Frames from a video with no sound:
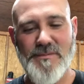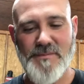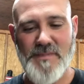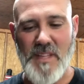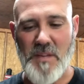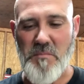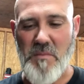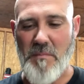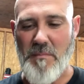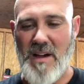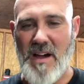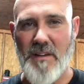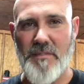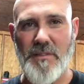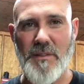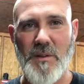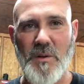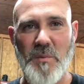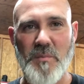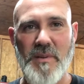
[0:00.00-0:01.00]
in my mouth
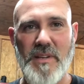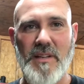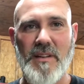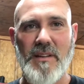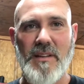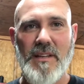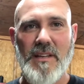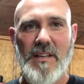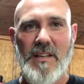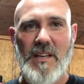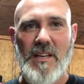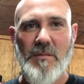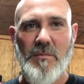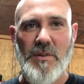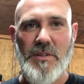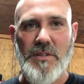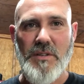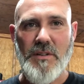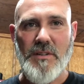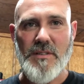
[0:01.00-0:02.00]
a little bit,
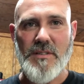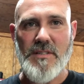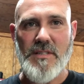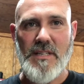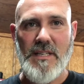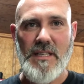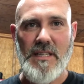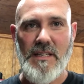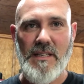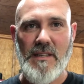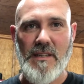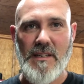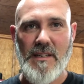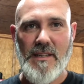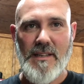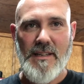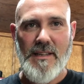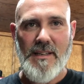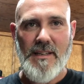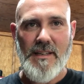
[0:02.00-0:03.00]
but you can see
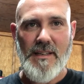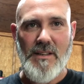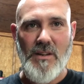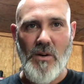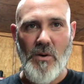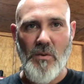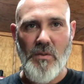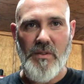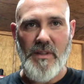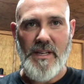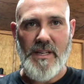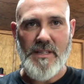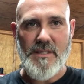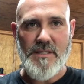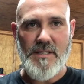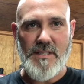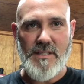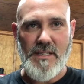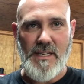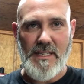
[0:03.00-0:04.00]
the whole thing's
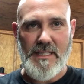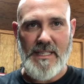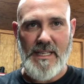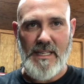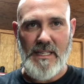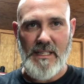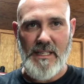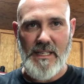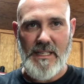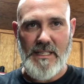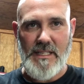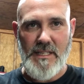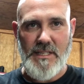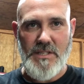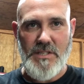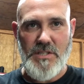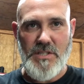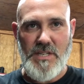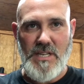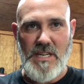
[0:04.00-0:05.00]
just got that like nice
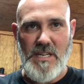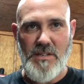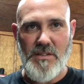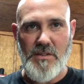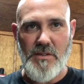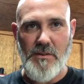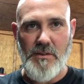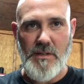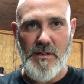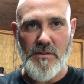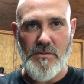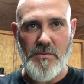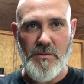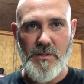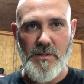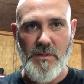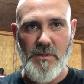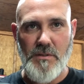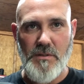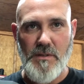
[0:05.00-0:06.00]
sheen to it. It's
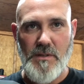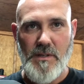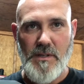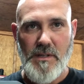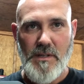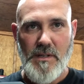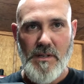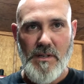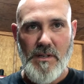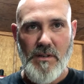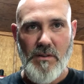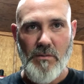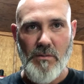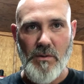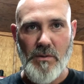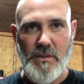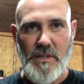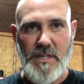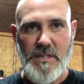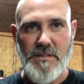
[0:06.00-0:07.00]
real
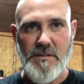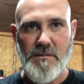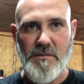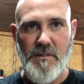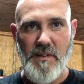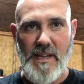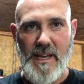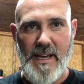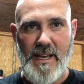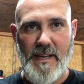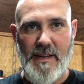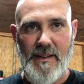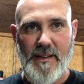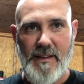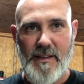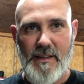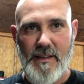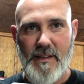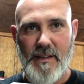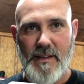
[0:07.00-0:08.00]
nice and flat,
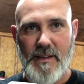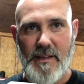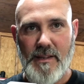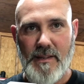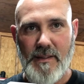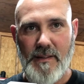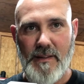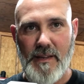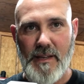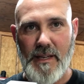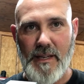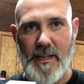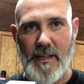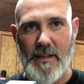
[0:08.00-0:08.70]
and